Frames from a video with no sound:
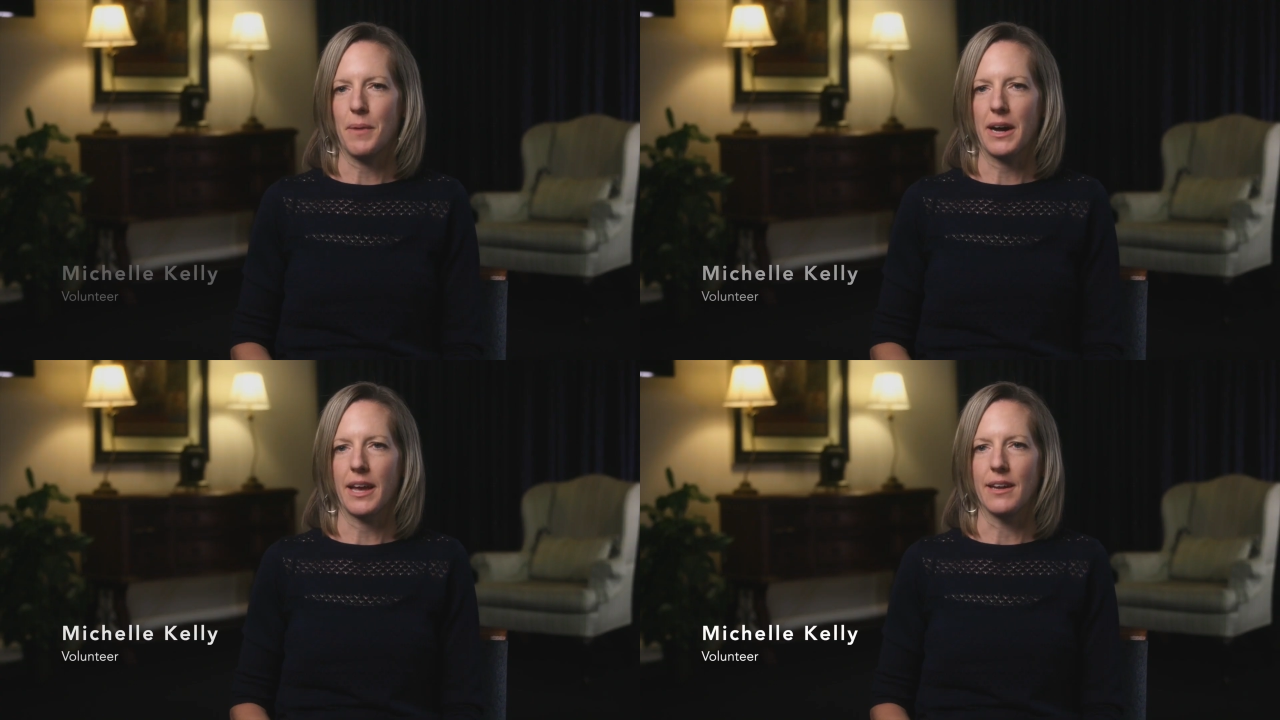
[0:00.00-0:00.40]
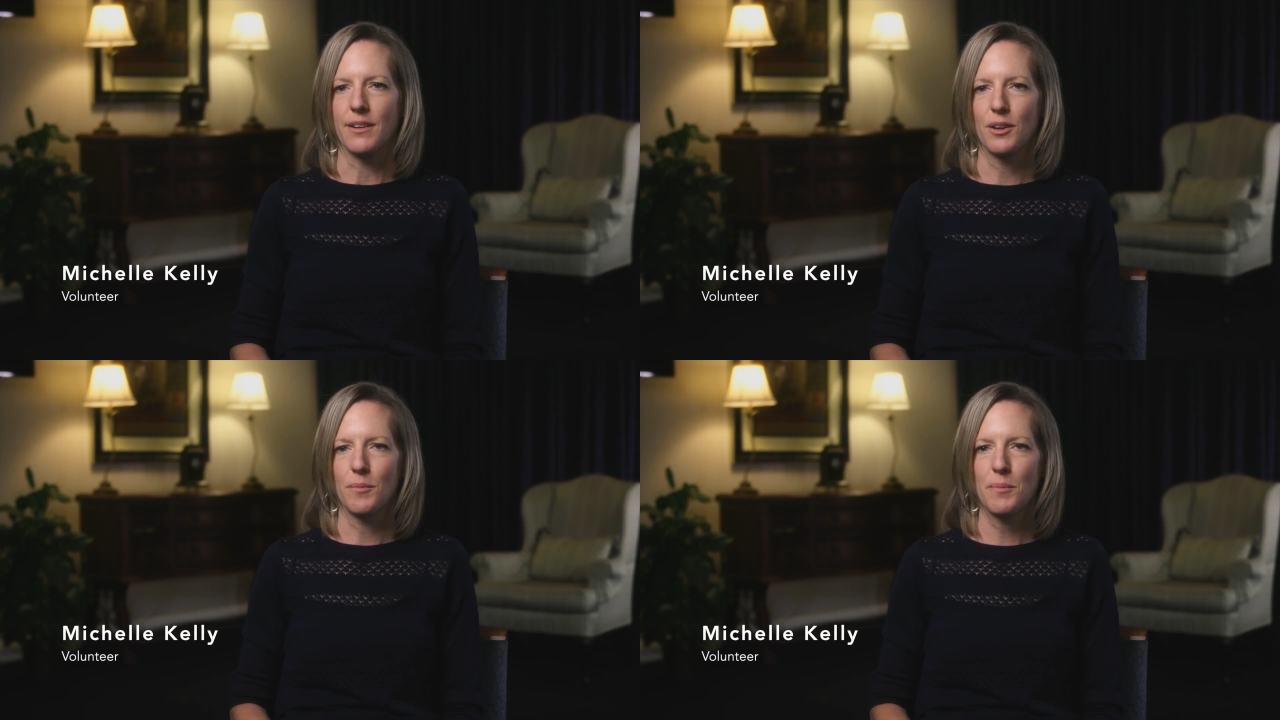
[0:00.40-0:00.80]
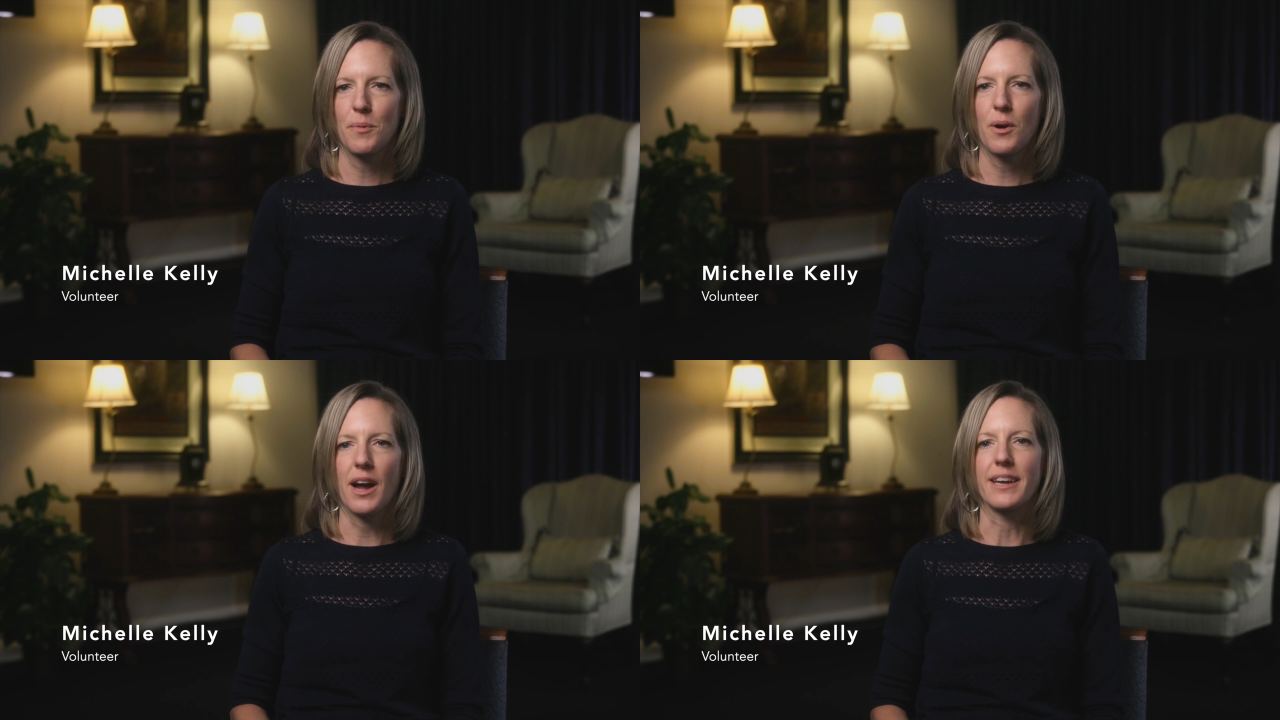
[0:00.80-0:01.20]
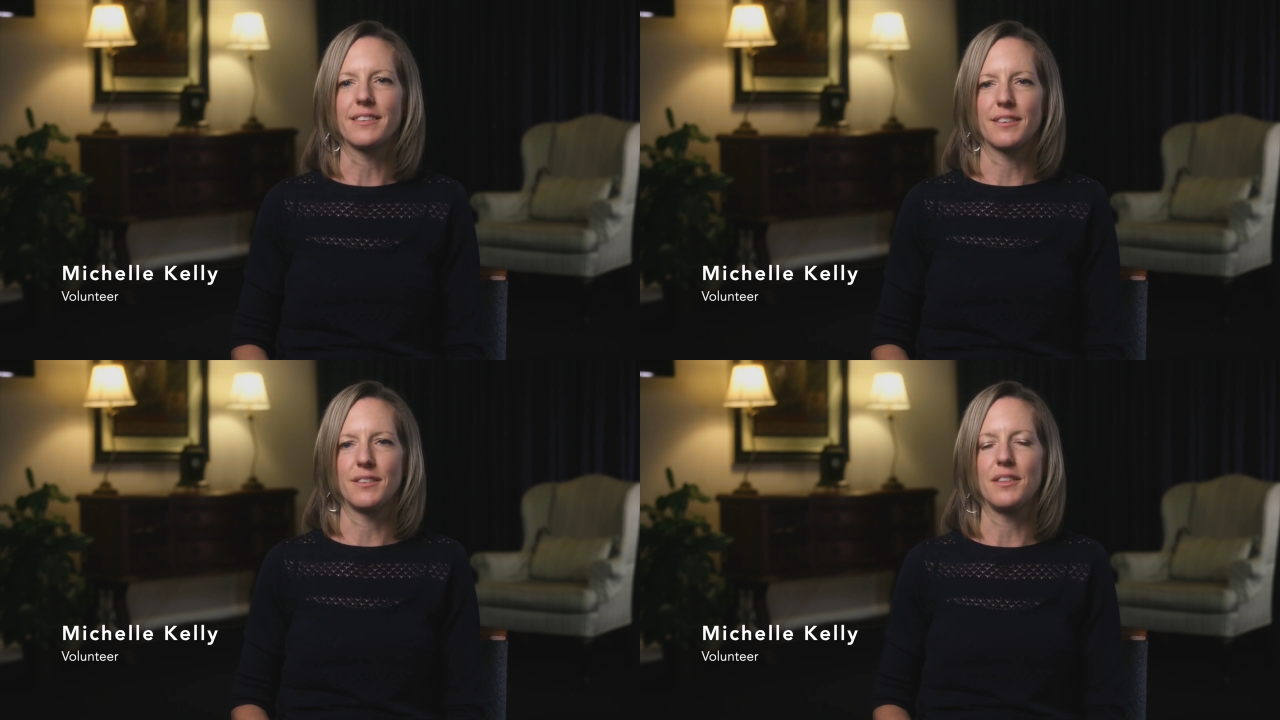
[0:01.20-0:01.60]
the back end a little bit more, I
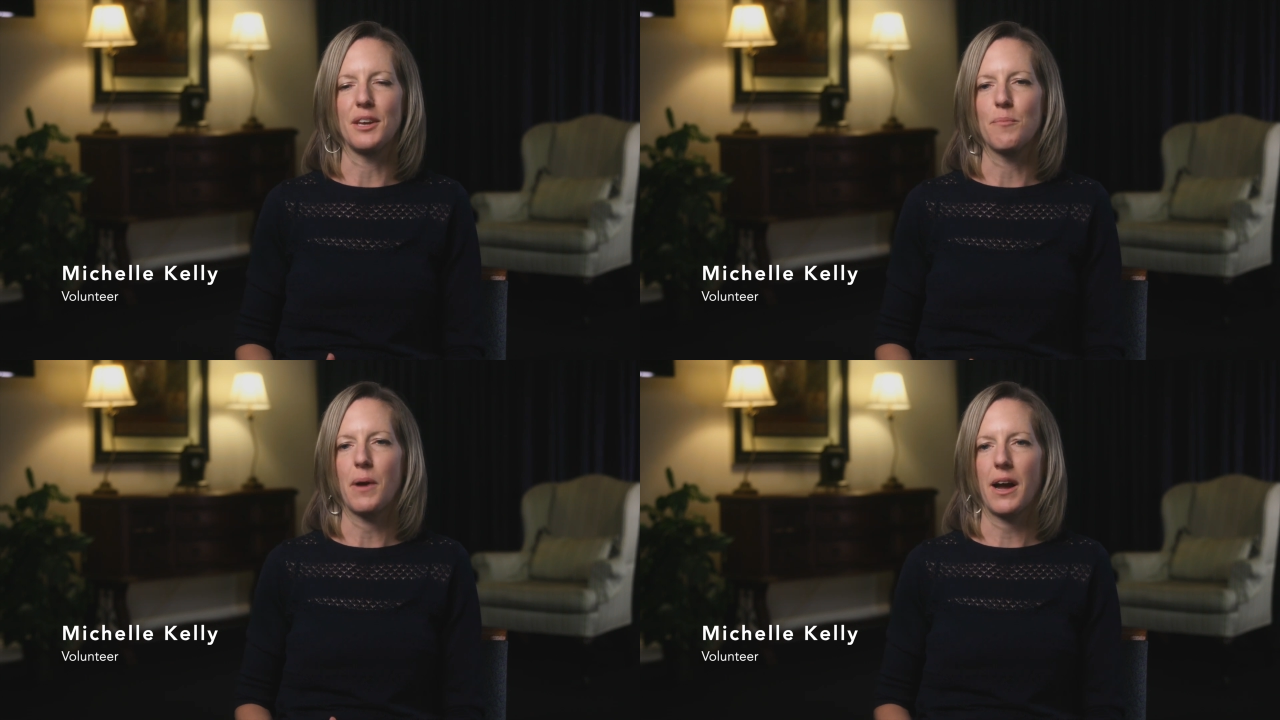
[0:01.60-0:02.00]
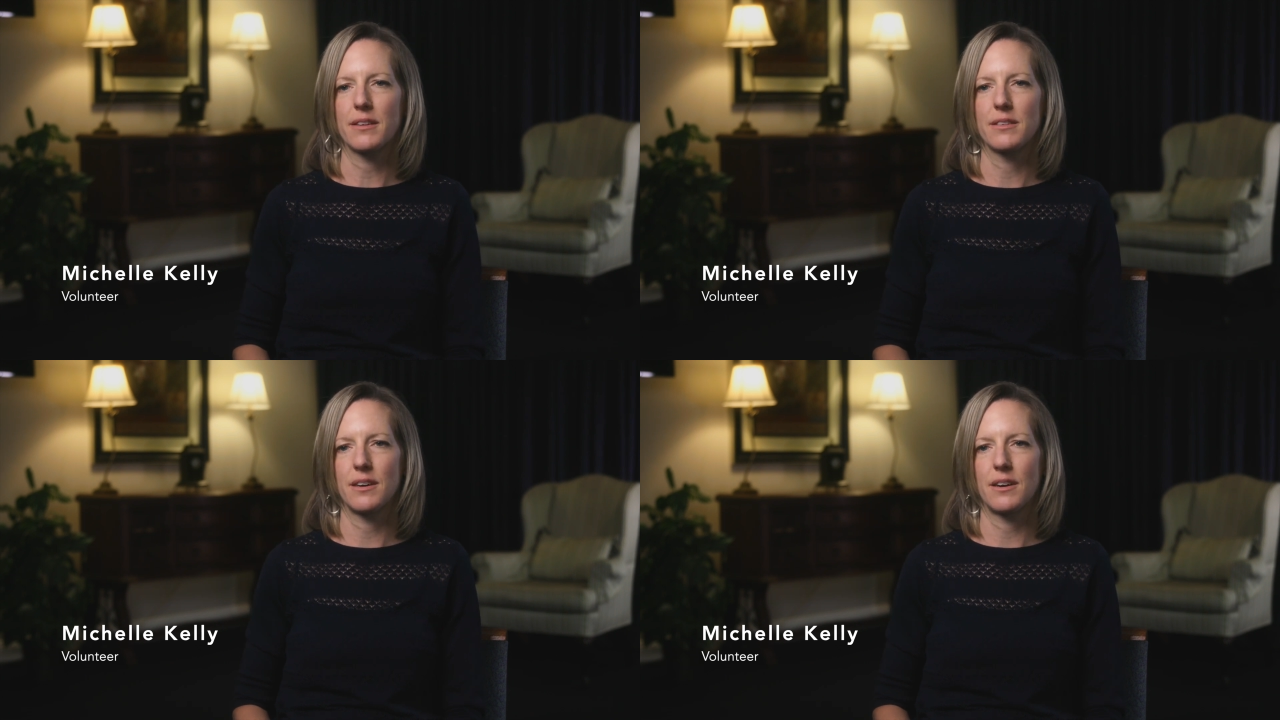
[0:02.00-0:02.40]
get to see the impact